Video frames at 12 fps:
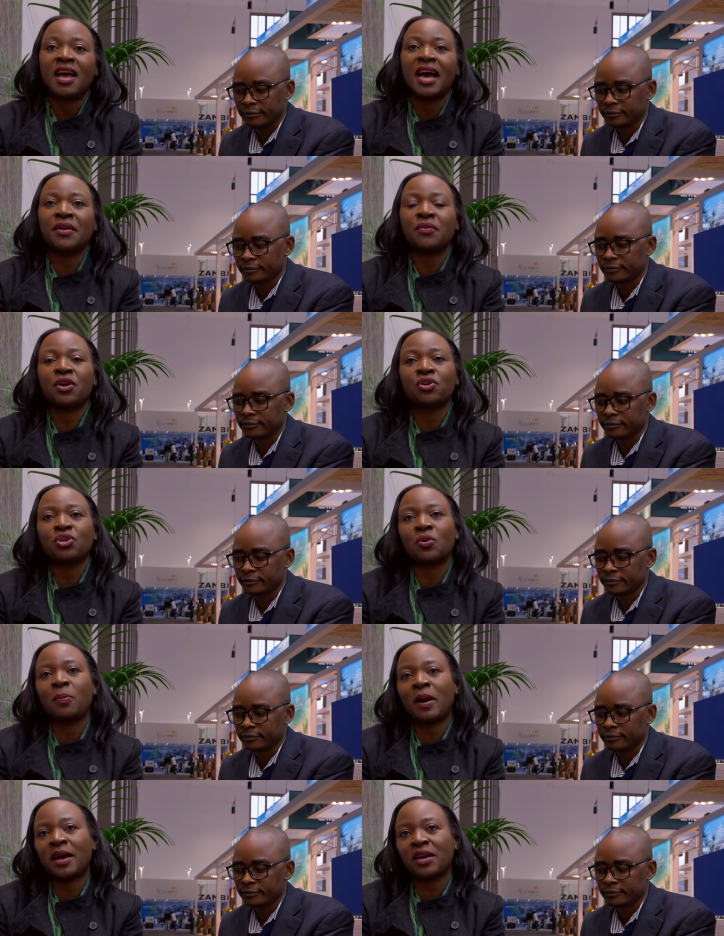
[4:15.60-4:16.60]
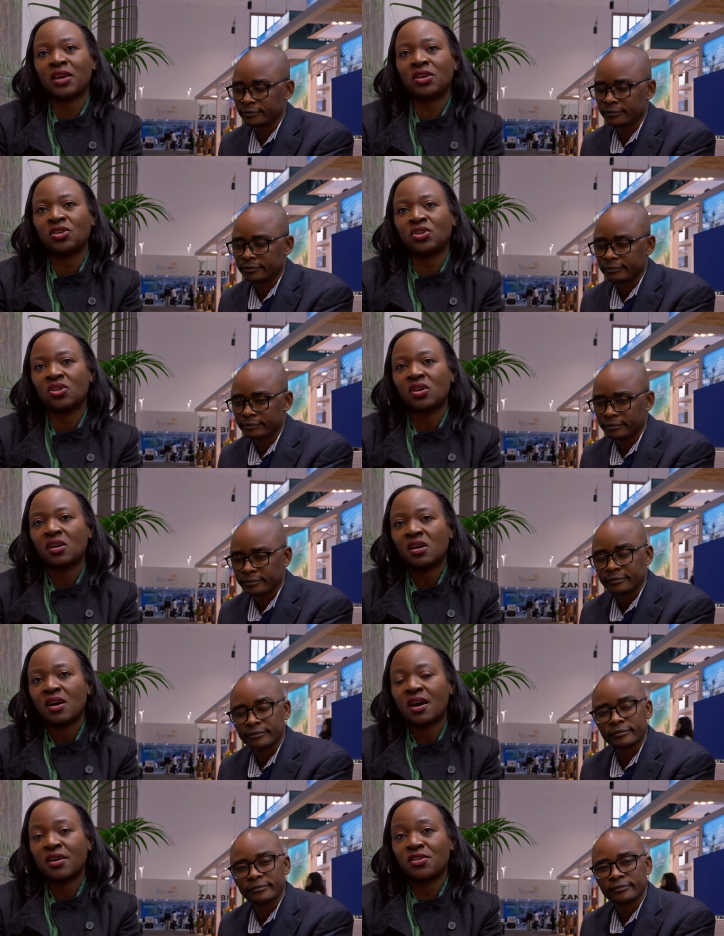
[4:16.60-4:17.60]
Speaker 1: And we also package
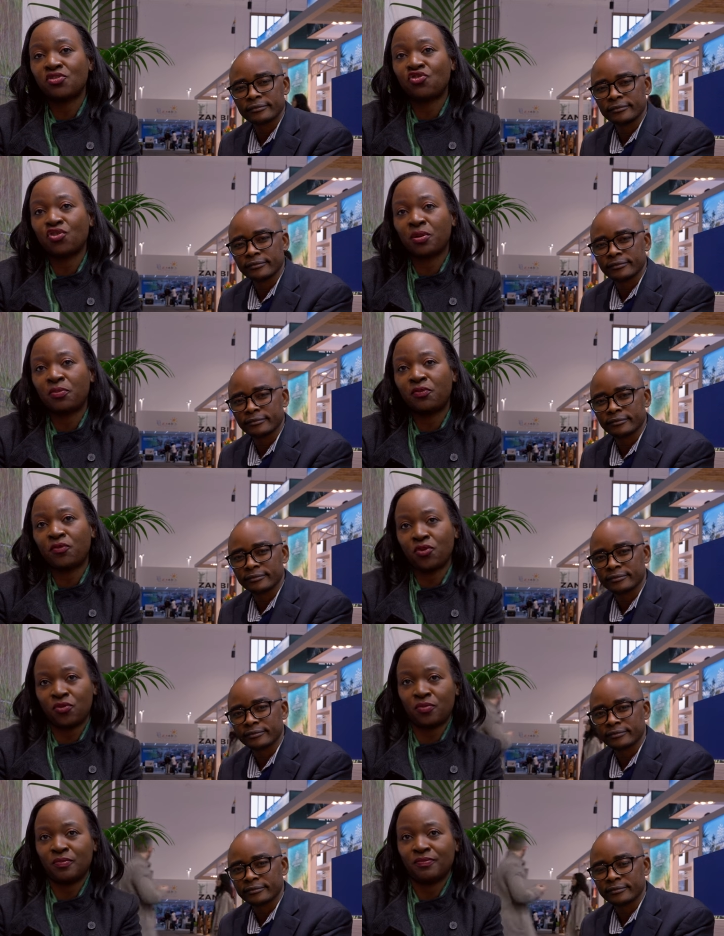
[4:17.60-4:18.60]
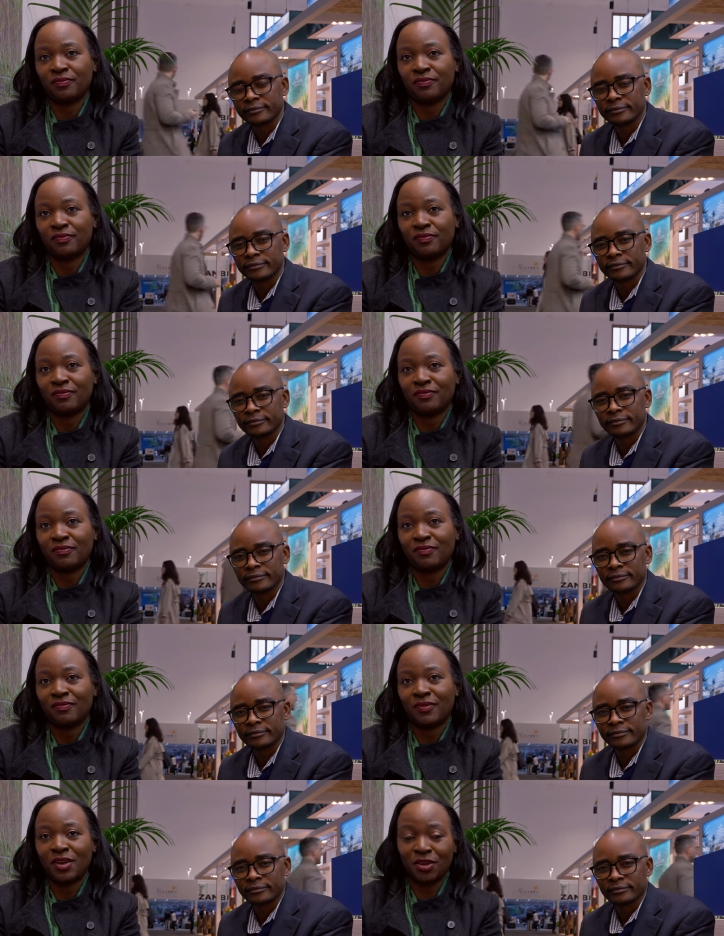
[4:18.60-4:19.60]
uh, the trip for you.
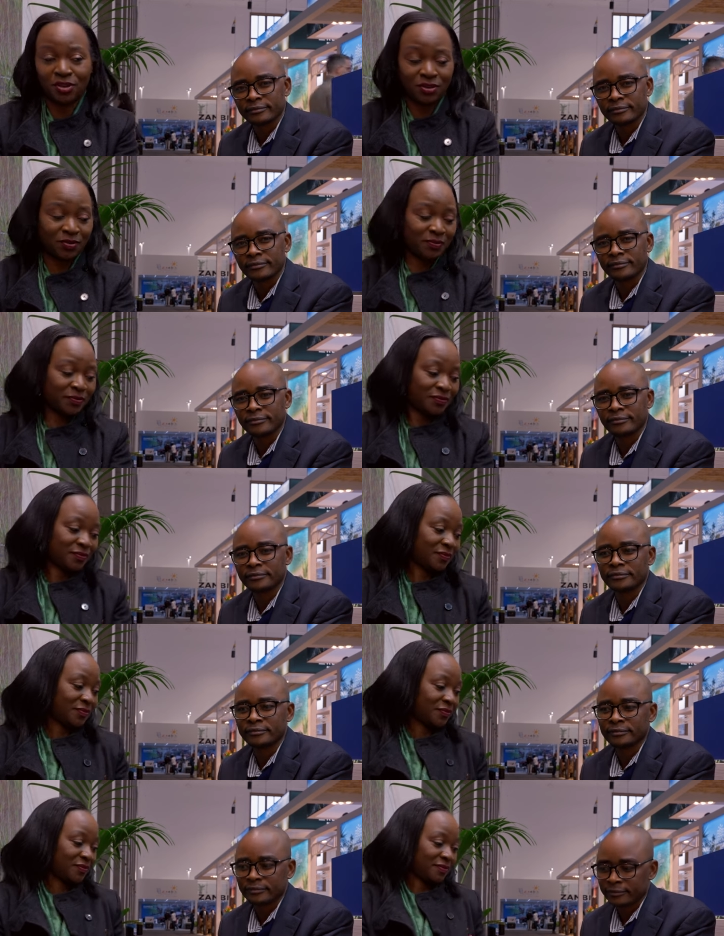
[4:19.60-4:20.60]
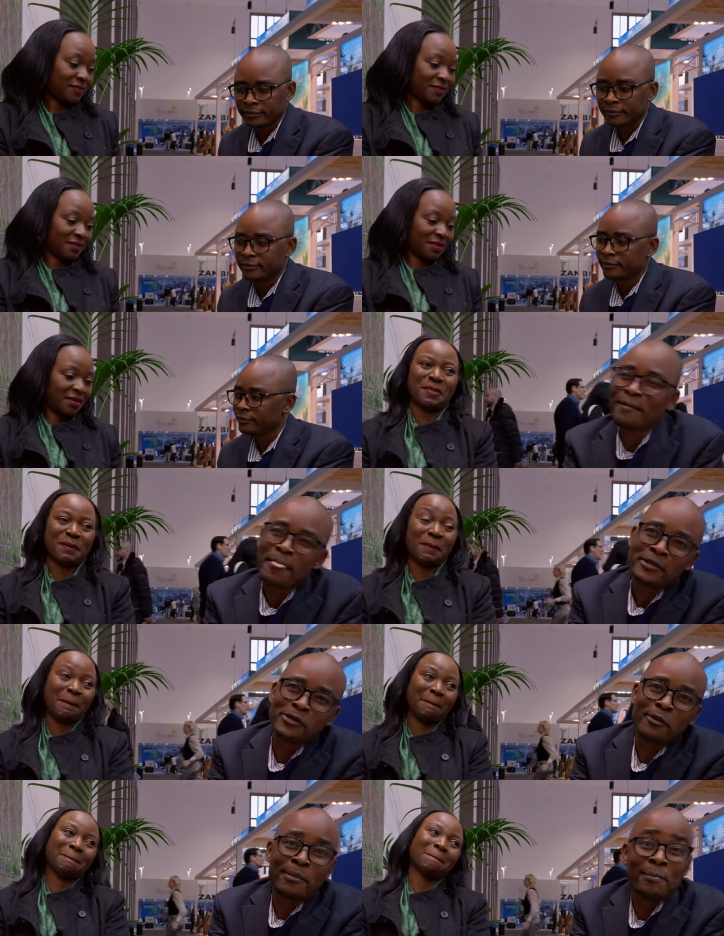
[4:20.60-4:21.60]
Thank you.
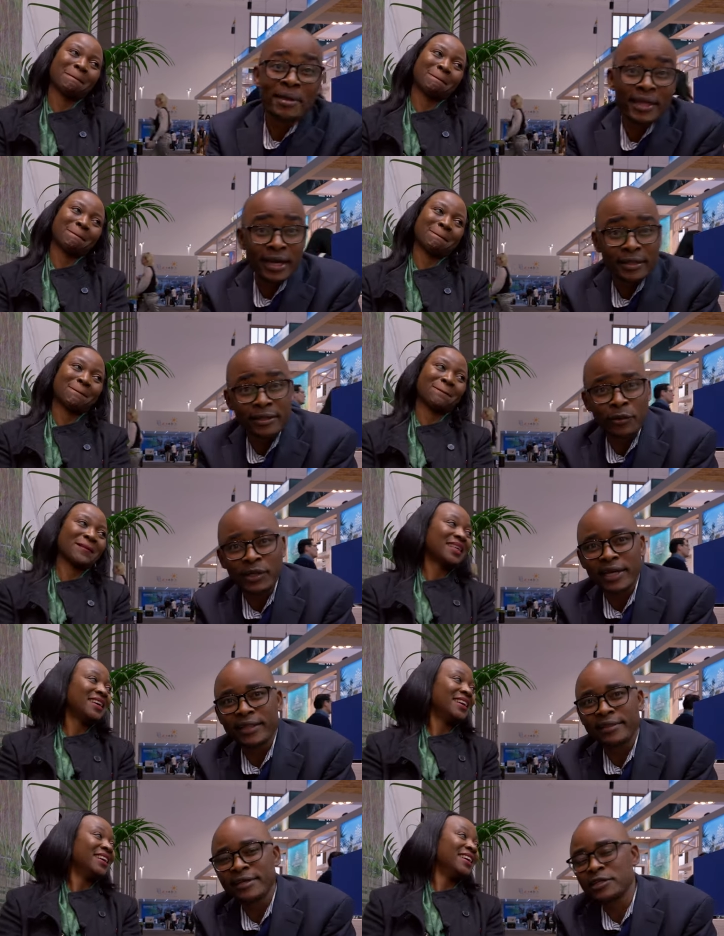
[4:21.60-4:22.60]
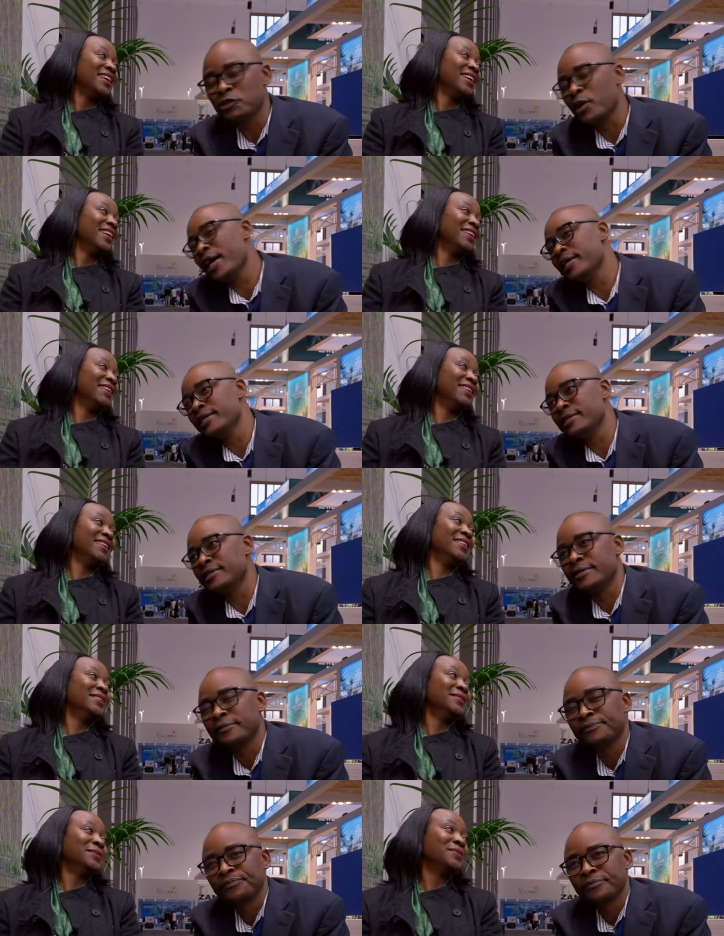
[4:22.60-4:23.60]
Speaker 2: So maybe the only other thing to add is,
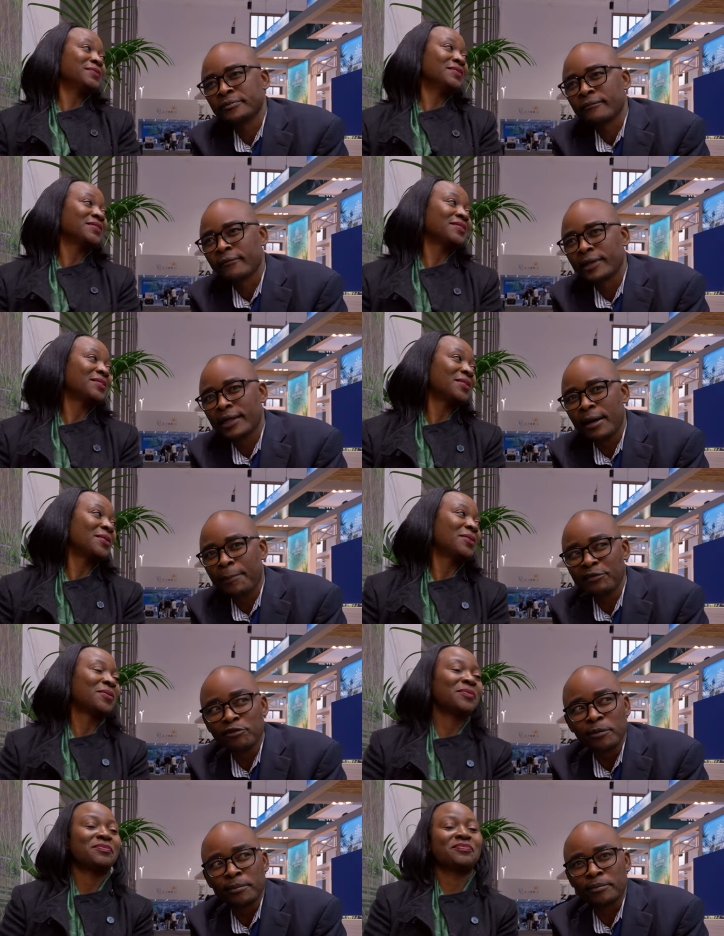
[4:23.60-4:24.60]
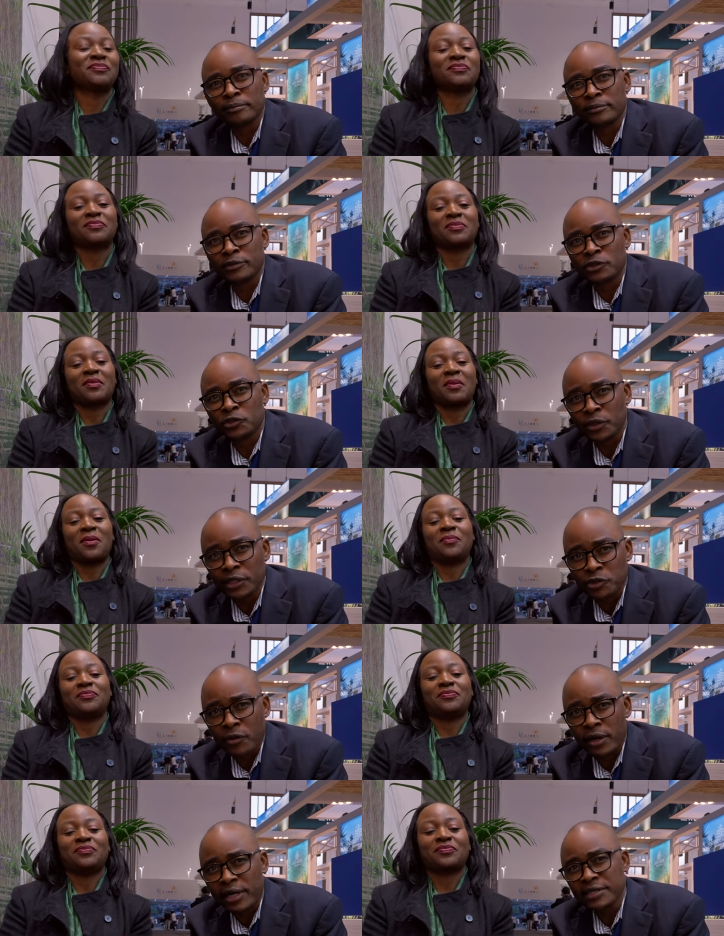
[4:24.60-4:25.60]
apart from talking to
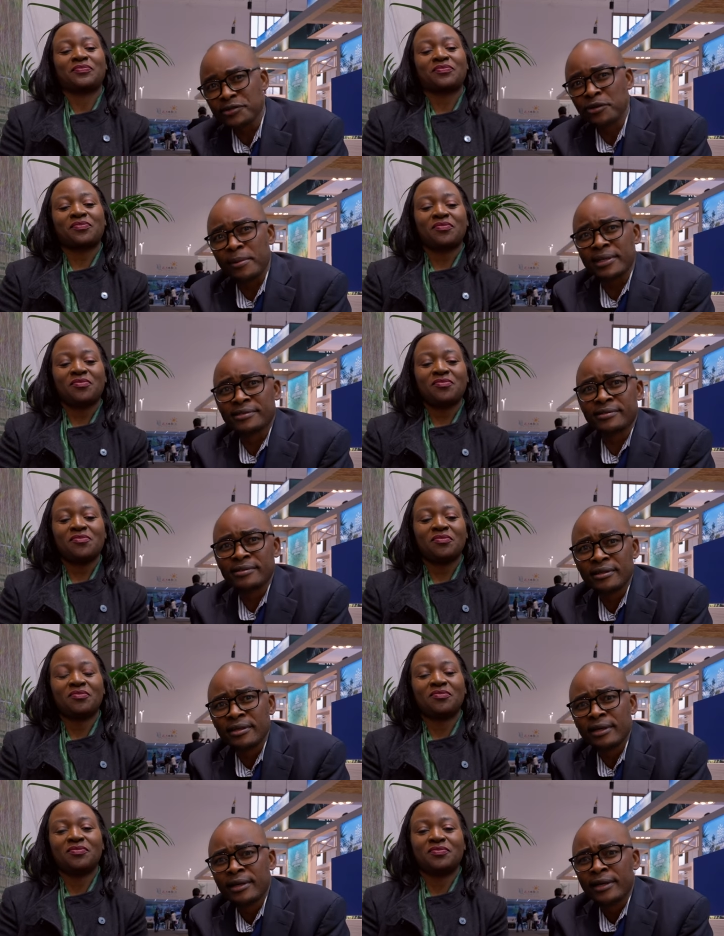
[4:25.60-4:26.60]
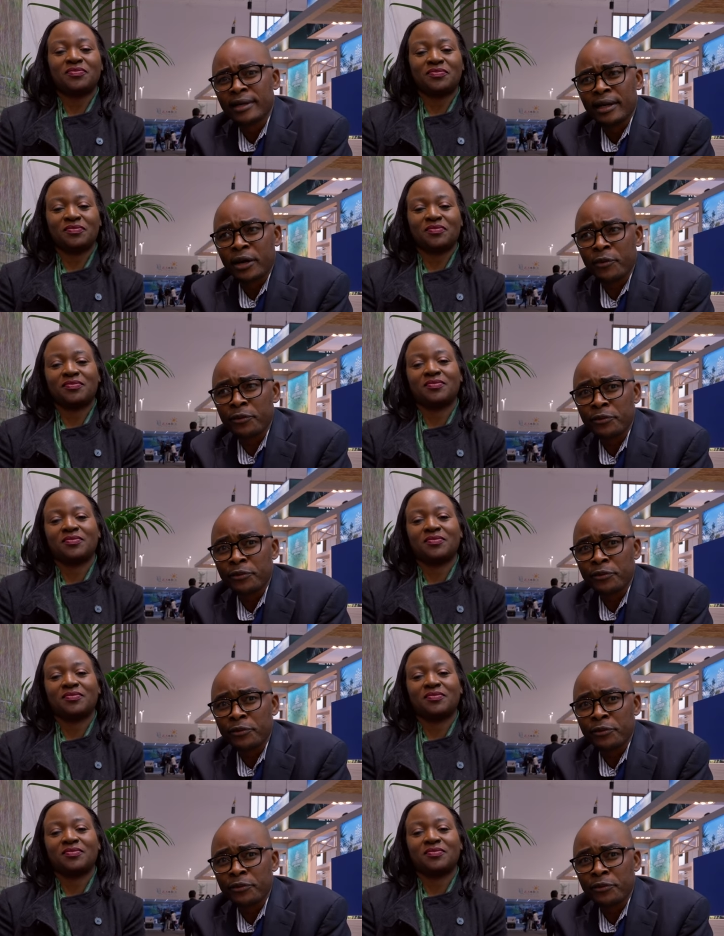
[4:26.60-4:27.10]
our customers, uh,